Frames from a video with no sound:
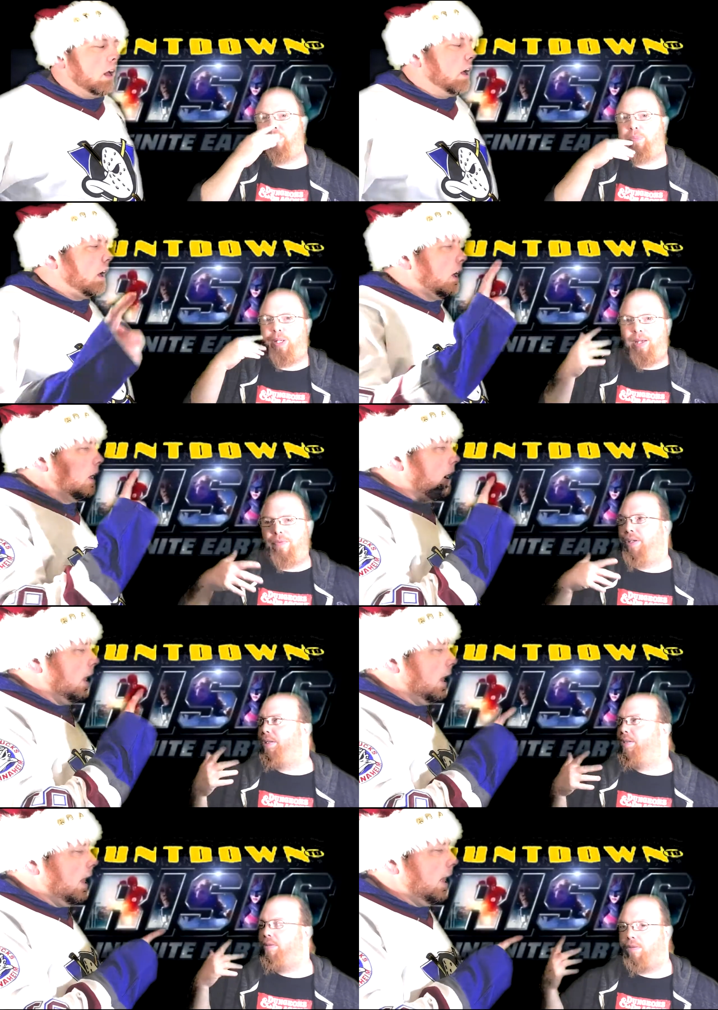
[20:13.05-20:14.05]
Speaker 1: been
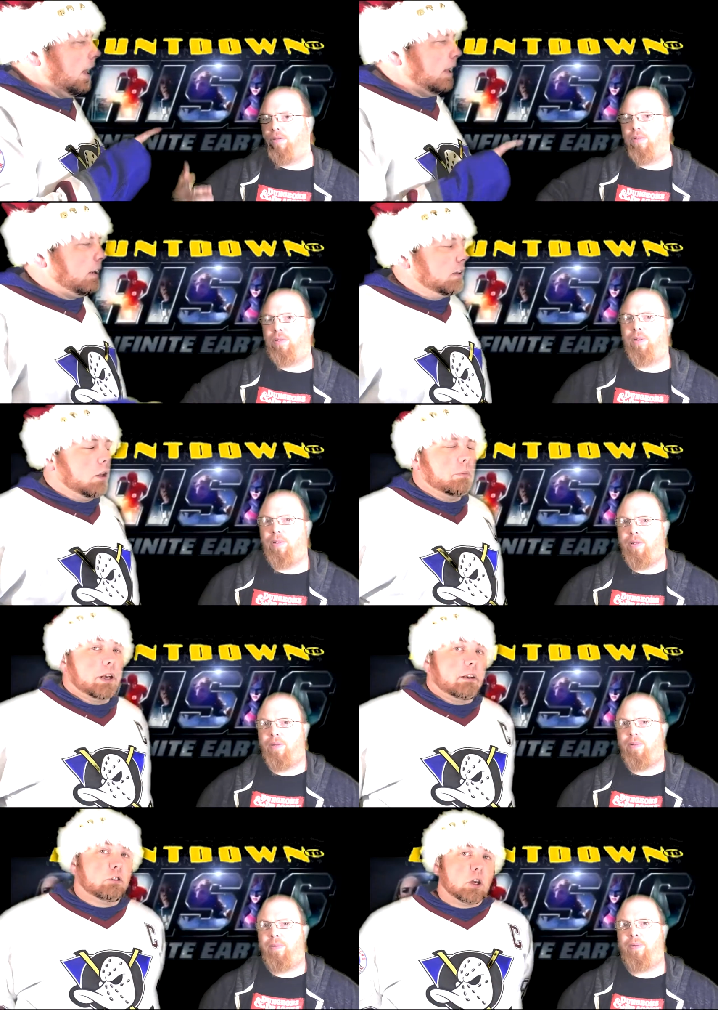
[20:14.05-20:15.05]
given... And a little
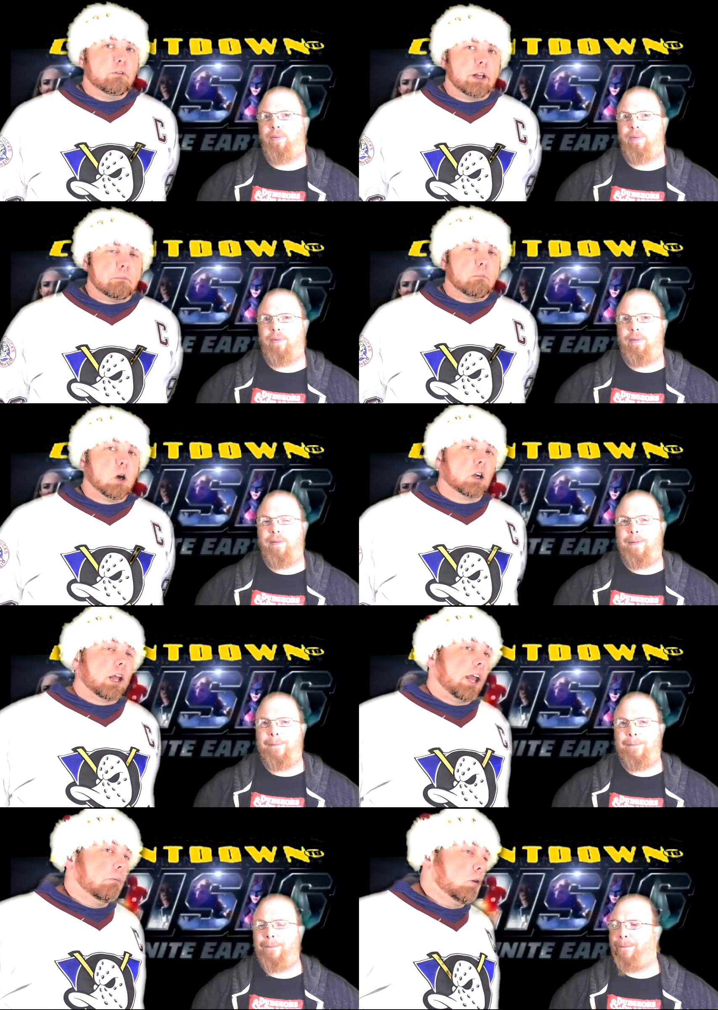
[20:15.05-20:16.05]
bit of trivia. Mark
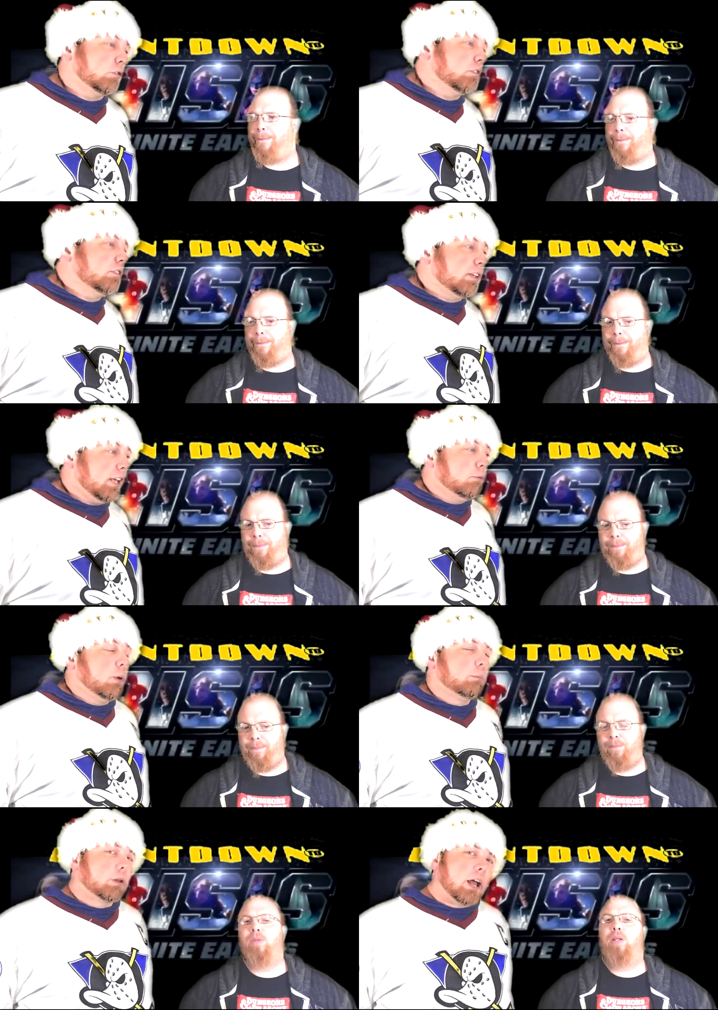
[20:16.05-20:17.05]
Hamill did
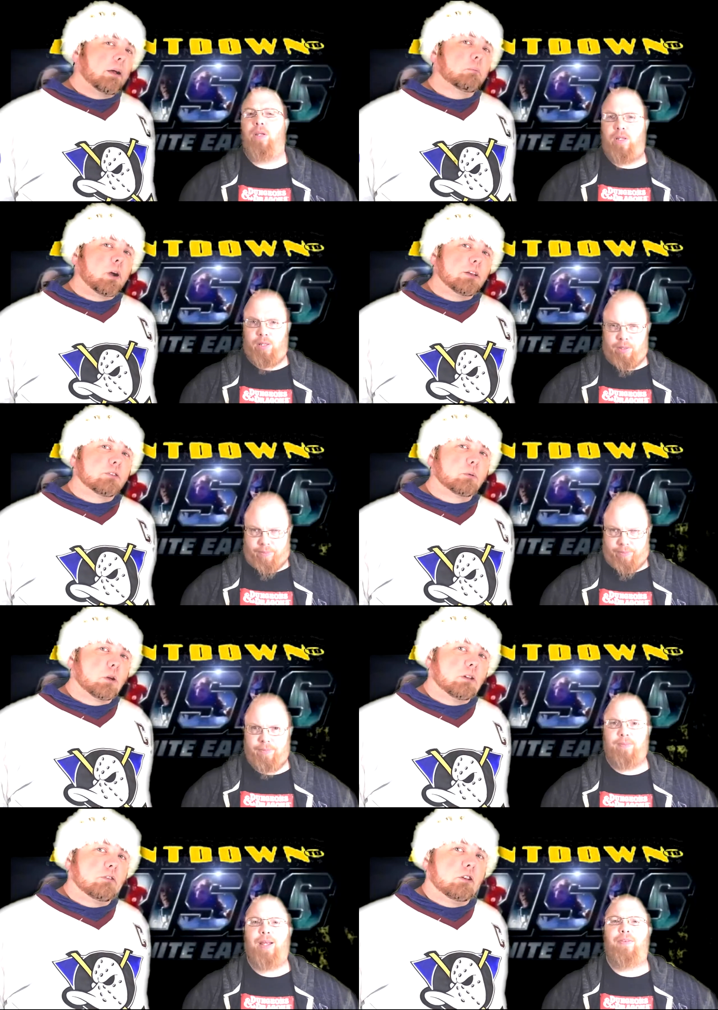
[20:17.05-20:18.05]
reprise the
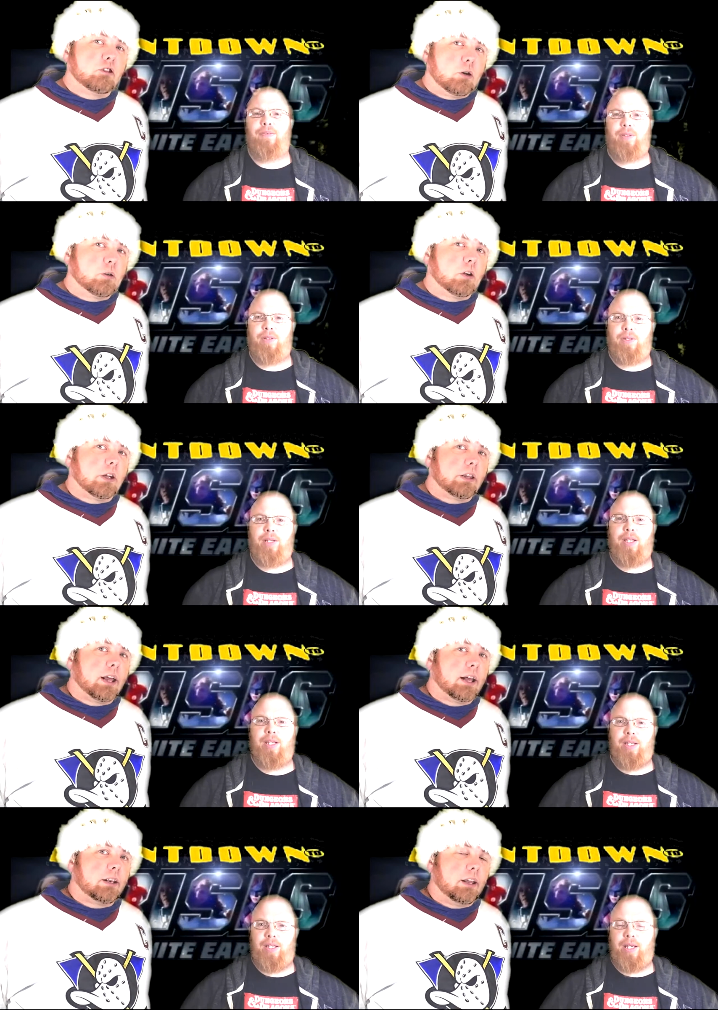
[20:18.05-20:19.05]
role of the Joker in
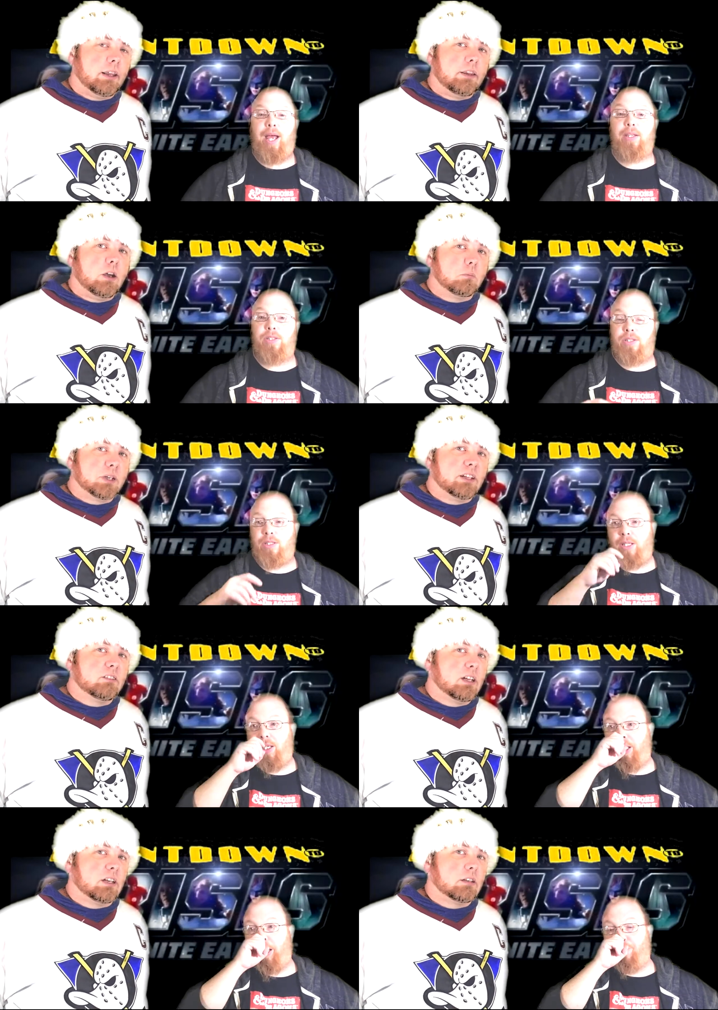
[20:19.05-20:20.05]
that,
Speaker 2: in the opening
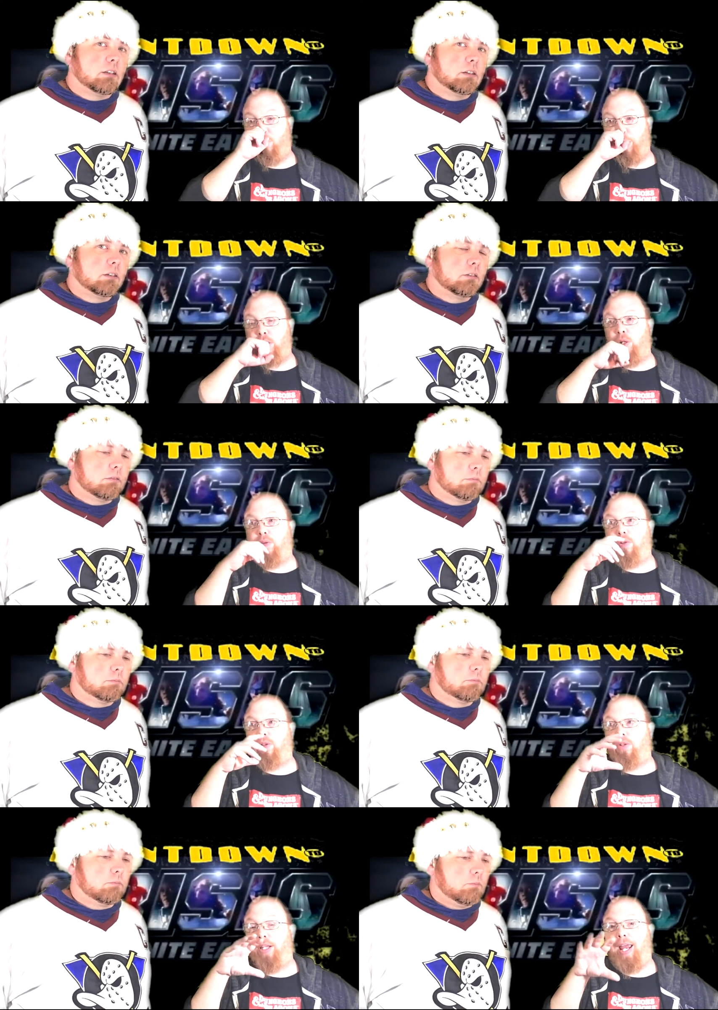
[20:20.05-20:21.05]
scene. He voiced
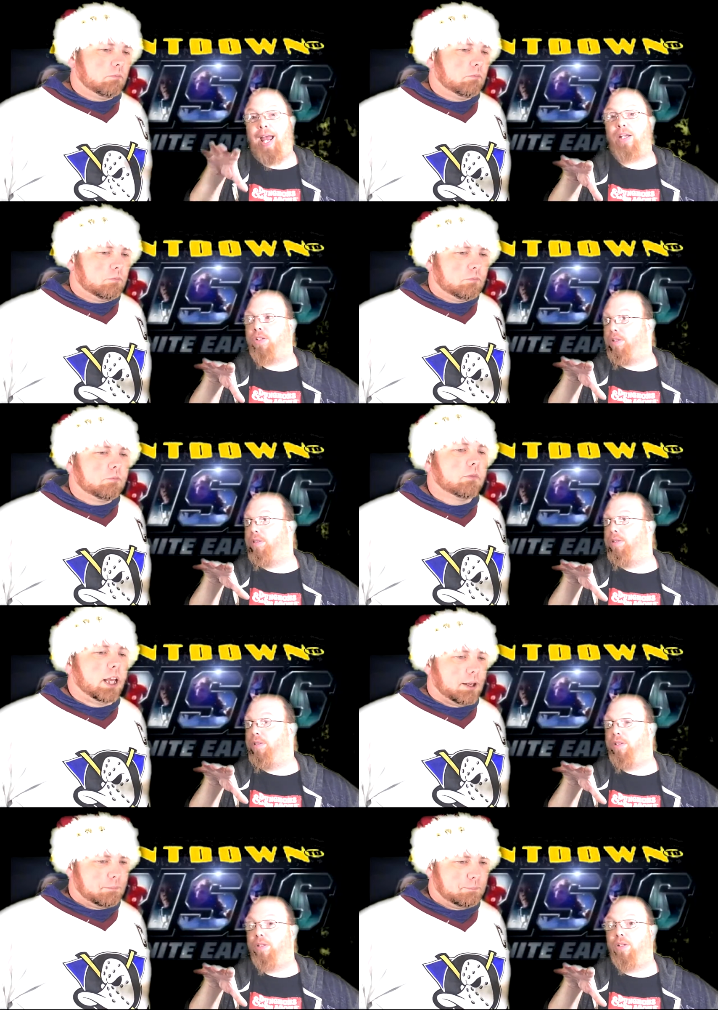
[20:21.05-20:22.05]
over the actor.
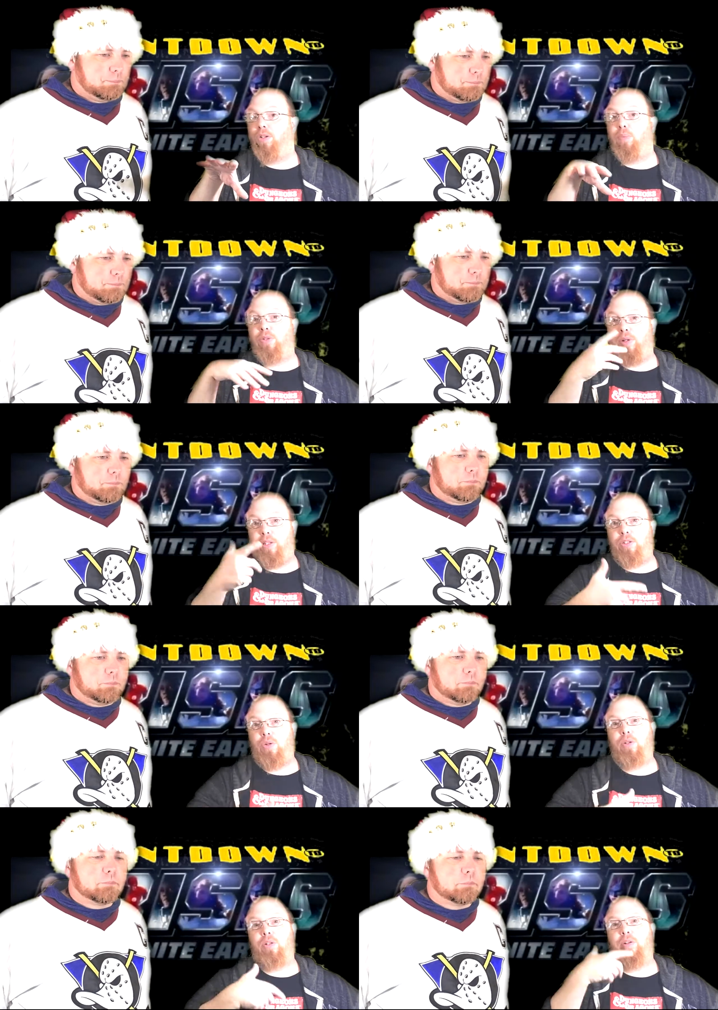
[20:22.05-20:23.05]
Yeah. Who portrayed the
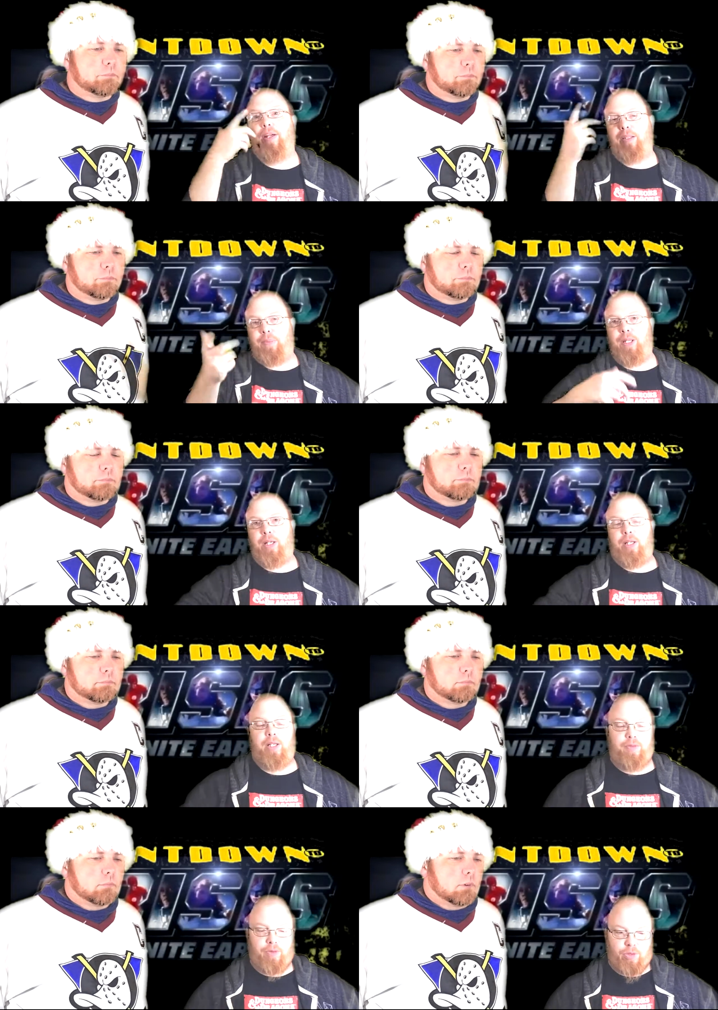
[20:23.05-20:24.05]
Joker at the beginning
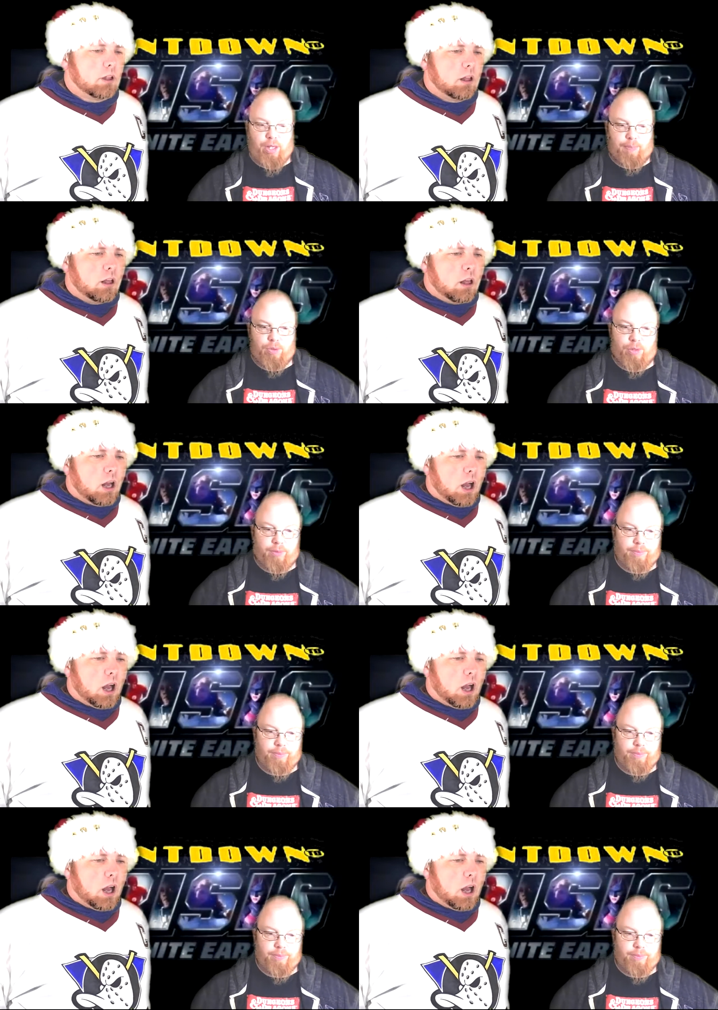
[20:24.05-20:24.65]
of that first episode.